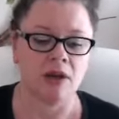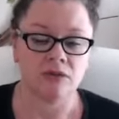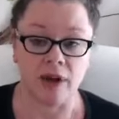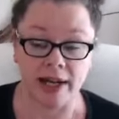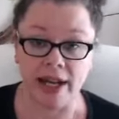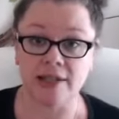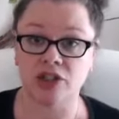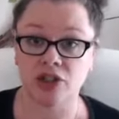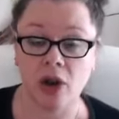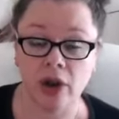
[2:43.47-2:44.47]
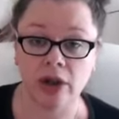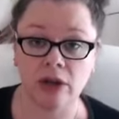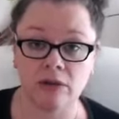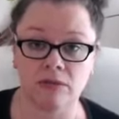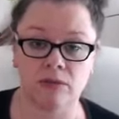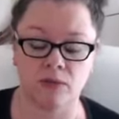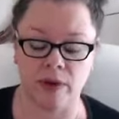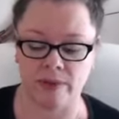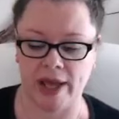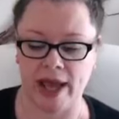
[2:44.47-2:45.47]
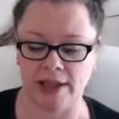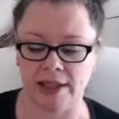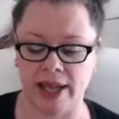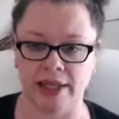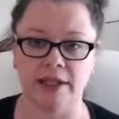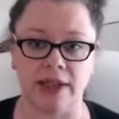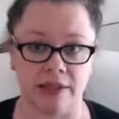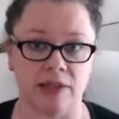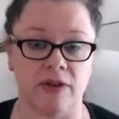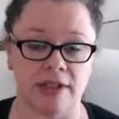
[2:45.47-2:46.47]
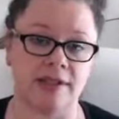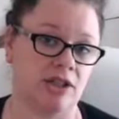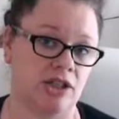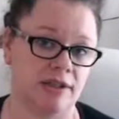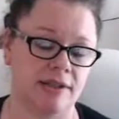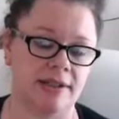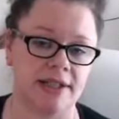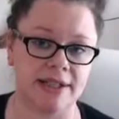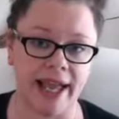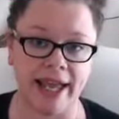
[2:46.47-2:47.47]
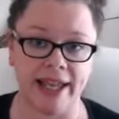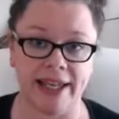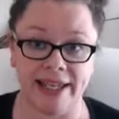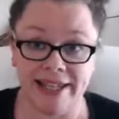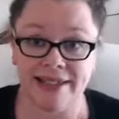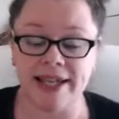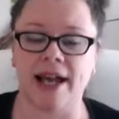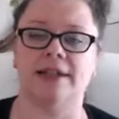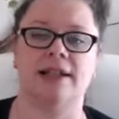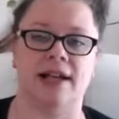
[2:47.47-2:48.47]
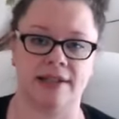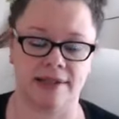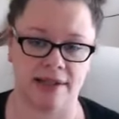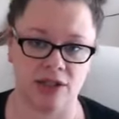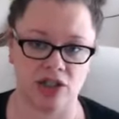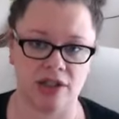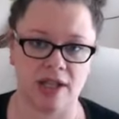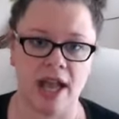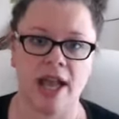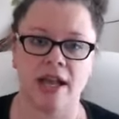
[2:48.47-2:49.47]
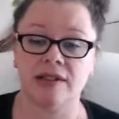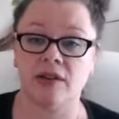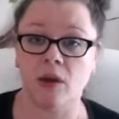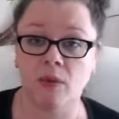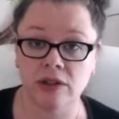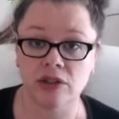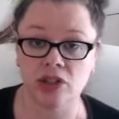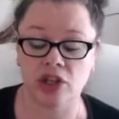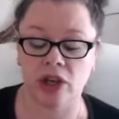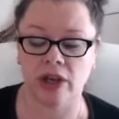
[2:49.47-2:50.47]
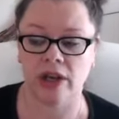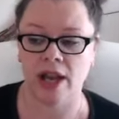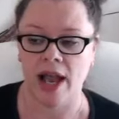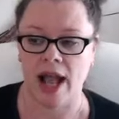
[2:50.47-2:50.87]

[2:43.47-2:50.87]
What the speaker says: Right, as you know, we were allocated these 3 sessions. Today is our last session, and so I want to